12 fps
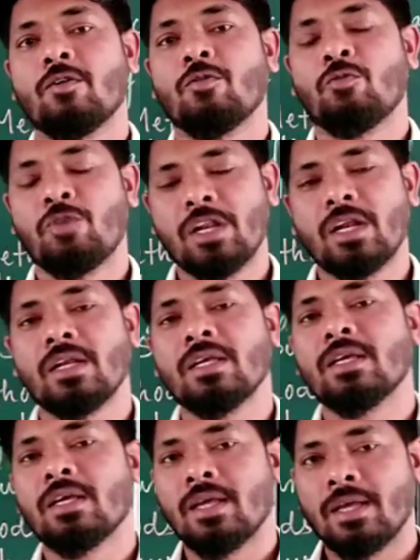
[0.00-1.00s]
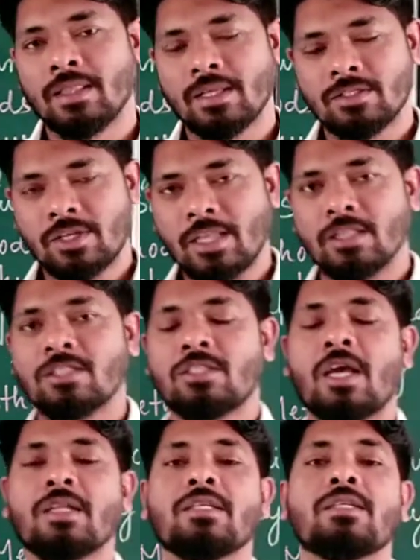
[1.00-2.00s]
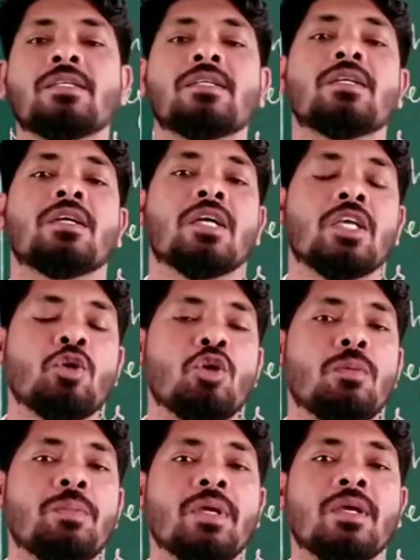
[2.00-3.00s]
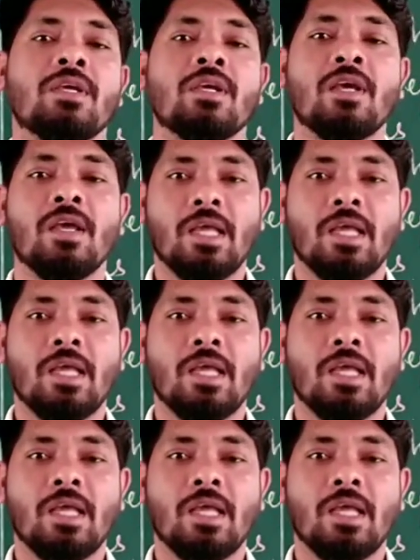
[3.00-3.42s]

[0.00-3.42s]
Finally, in the 10th standard, you will be